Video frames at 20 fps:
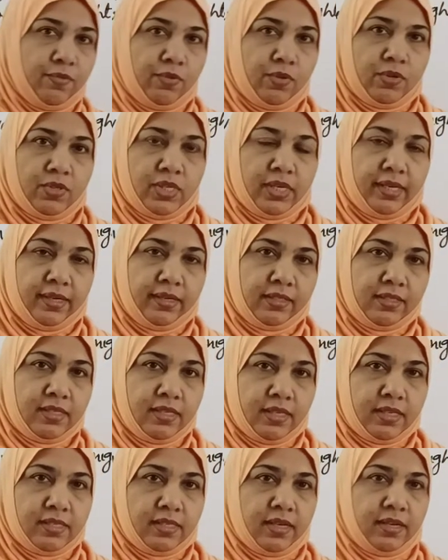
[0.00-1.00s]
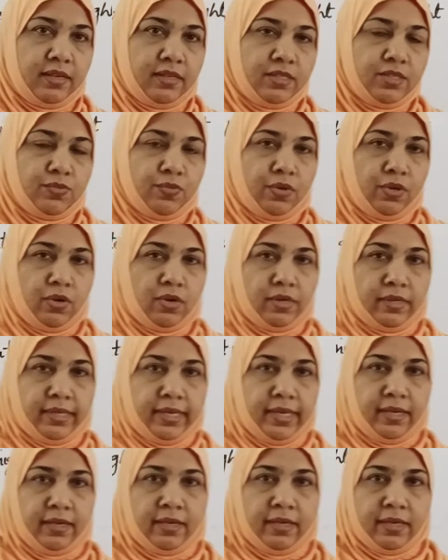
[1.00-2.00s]
for sentence 6 sentence, we got
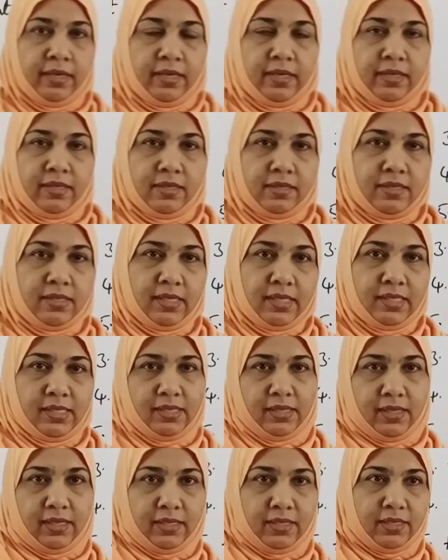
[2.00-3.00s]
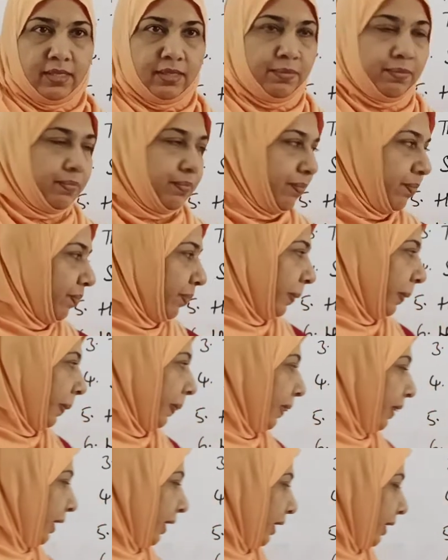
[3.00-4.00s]
the 6th idiom.
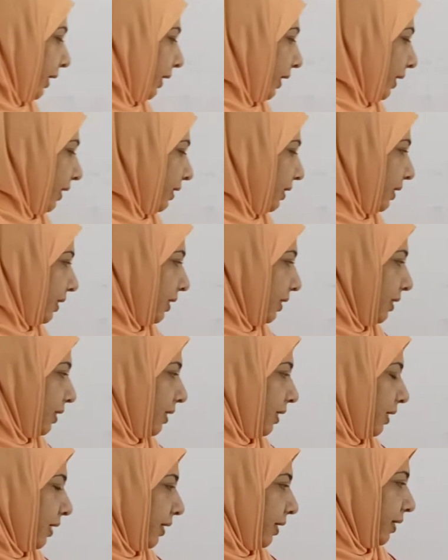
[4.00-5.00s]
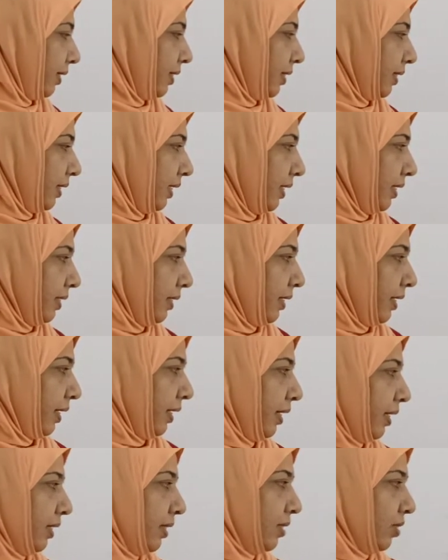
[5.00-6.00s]
Next is, result
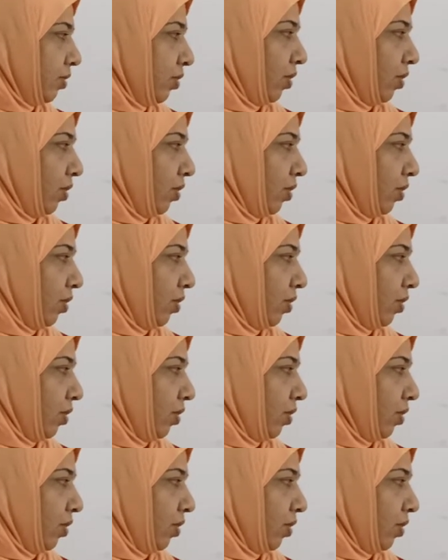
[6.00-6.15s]
day is